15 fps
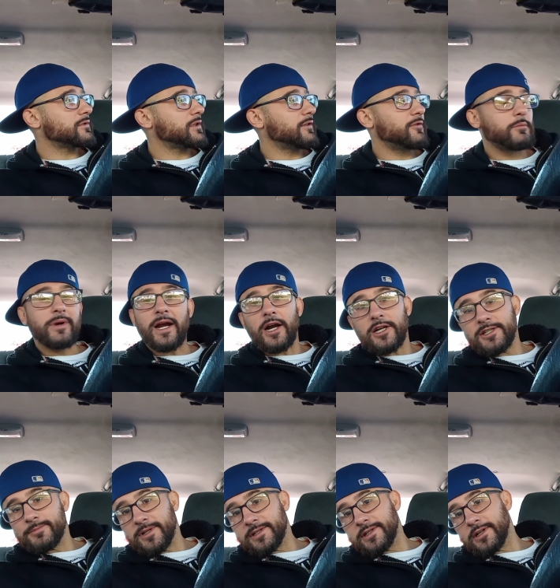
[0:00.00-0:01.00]
I've
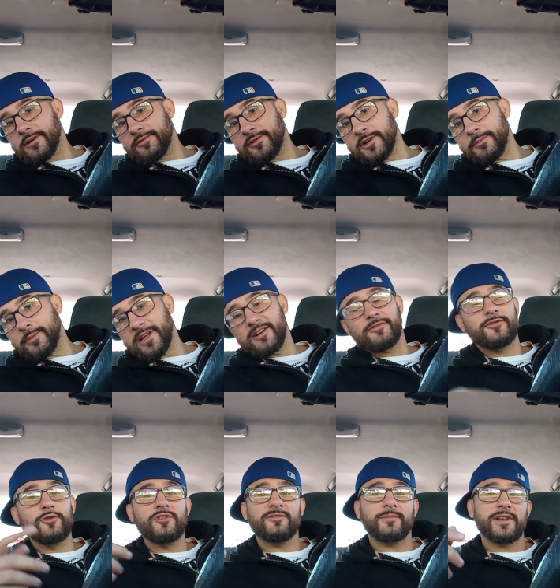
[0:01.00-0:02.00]
embarrassed myself and I made a
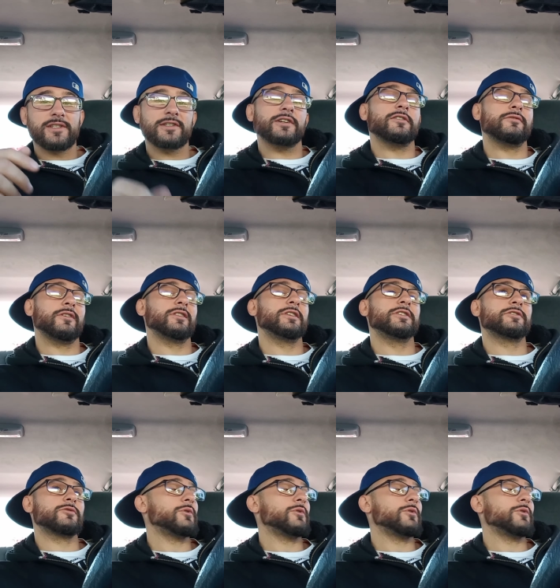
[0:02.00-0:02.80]
fool of myself at least